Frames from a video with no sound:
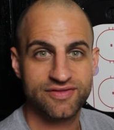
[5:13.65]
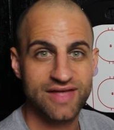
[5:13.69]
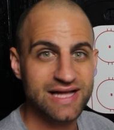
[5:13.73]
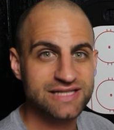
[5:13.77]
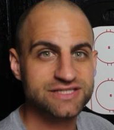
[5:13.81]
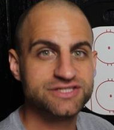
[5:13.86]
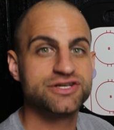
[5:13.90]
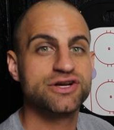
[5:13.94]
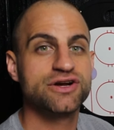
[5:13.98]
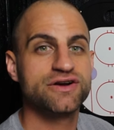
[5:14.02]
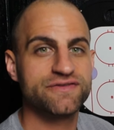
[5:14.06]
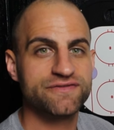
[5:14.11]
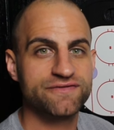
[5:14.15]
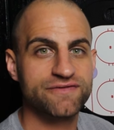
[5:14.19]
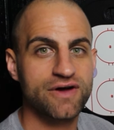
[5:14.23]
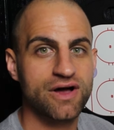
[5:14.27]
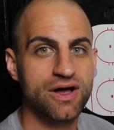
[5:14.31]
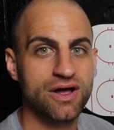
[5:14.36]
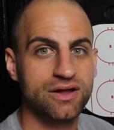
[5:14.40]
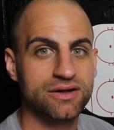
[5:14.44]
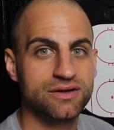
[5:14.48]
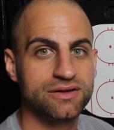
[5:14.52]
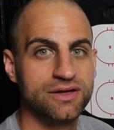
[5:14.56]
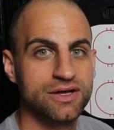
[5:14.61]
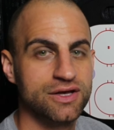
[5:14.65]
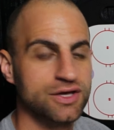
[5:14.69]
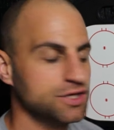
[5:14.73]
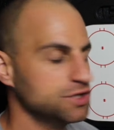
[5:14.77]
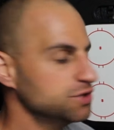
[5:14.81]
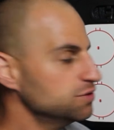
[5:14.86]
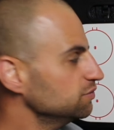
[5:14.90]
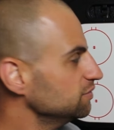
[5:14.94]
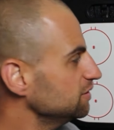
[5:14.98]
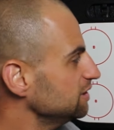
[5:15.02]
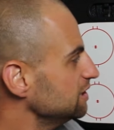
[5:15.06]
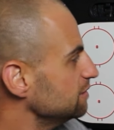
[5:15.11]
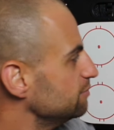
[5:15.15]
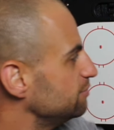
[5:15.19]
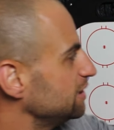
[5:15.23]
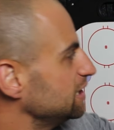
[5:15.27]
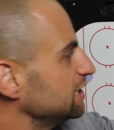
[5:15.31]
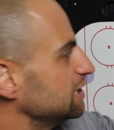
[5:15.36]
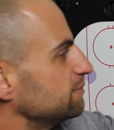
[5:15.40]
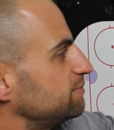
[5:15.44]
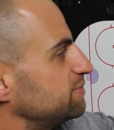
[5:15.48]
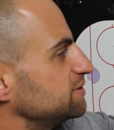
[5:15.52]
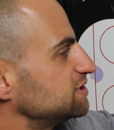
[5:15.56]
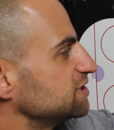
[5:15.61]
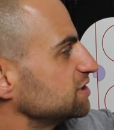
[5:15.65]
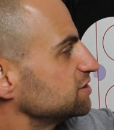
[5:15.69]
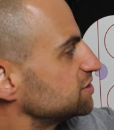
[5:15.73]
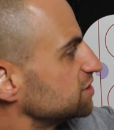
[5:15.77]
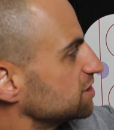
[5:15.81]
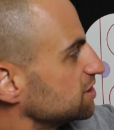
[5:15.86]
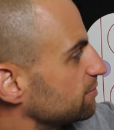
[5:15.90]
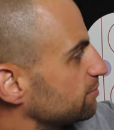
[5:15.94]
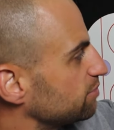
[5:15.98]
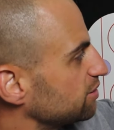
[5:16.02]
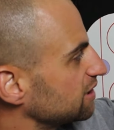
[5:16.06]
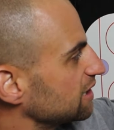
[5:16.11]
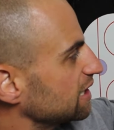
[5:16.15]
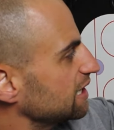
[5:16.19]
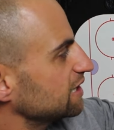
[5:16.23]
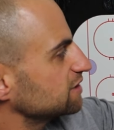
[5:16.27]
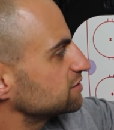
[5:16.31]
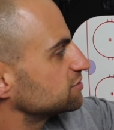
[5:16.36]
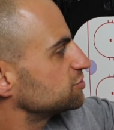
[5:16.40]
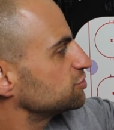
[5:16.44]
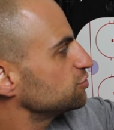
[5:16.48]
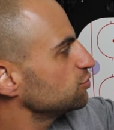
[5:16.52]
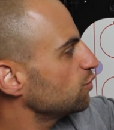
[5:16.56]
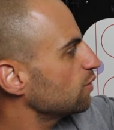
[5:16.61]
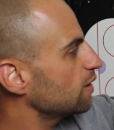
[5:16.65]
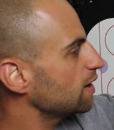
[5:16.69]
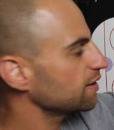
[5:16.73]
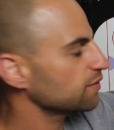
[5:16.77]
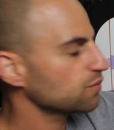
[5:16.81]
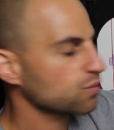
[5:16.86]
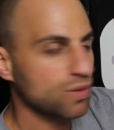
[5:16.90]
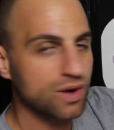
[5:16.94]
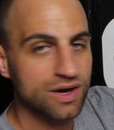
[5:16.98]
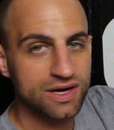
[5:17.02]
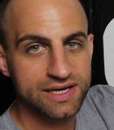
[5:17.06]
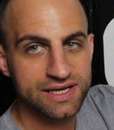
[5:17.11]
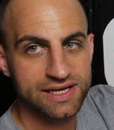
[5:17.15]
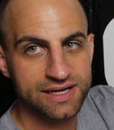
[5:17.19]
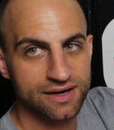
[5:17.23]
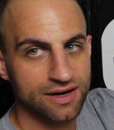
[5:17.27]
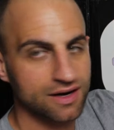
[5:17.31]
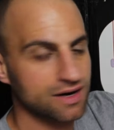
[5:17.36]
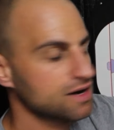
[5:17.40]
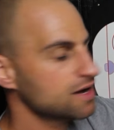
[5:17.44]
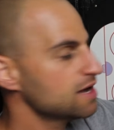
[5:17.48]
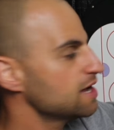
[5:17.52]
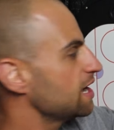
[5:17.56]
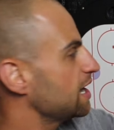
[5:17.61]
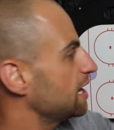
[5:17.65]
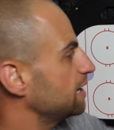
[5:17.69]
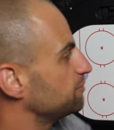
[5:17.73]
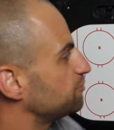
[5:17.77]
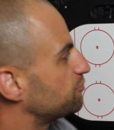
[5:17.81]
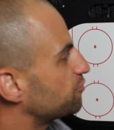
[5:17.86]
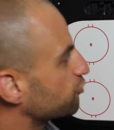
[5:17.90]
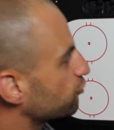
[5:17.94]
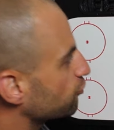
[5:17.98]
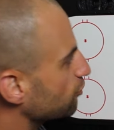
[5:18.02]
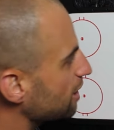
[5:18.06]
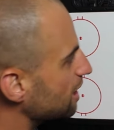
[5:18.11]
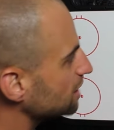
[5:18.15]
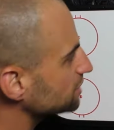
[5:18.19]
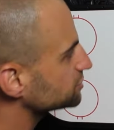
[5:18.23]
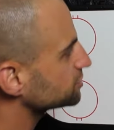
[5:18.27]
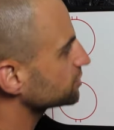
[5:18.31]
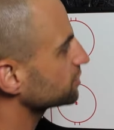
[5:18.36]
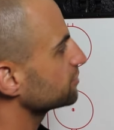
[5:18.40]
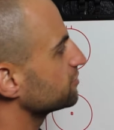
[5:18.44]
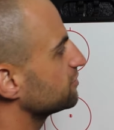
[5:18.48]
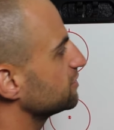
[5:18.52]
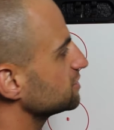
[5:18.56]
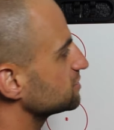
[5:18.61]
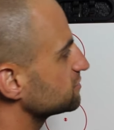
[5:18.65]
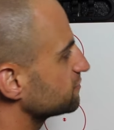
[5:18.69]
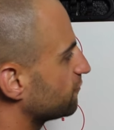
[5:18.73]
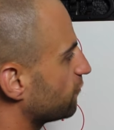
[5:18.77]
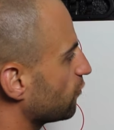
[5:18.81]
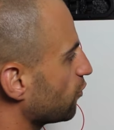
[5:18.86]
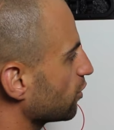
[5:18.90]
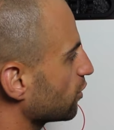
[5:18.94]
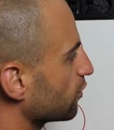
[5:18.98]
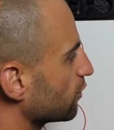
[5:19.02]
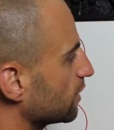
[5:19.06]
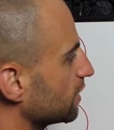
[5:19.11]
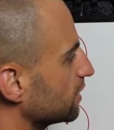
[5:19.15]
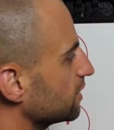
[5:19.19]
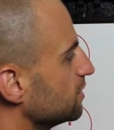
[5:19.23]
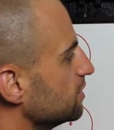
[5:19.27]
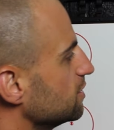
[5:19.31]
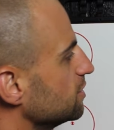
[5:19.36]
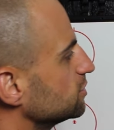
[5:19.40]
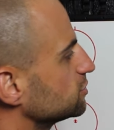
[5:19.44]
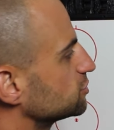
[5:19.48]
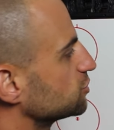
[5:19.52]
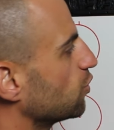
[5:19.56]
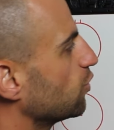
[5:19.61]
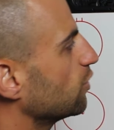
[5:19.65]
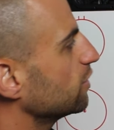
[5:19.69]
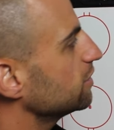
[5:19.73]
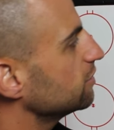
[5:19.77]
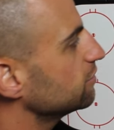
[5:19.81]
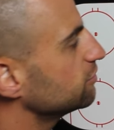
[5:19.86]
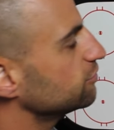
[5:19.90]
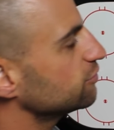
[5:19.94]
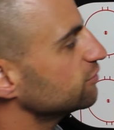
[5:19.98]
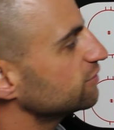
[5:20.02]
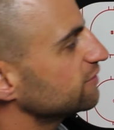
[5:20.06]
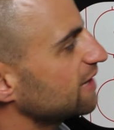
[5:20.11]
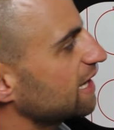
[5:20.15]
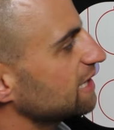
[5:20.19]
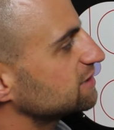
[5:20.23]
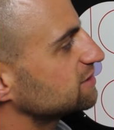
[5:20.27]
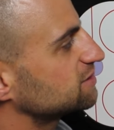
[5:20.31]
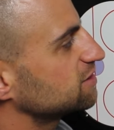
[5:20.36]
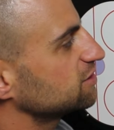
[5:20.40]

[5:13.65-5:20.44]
That's your fault. You need to be in a position to play a two-on-one here and pressure this forward. So what do you do in that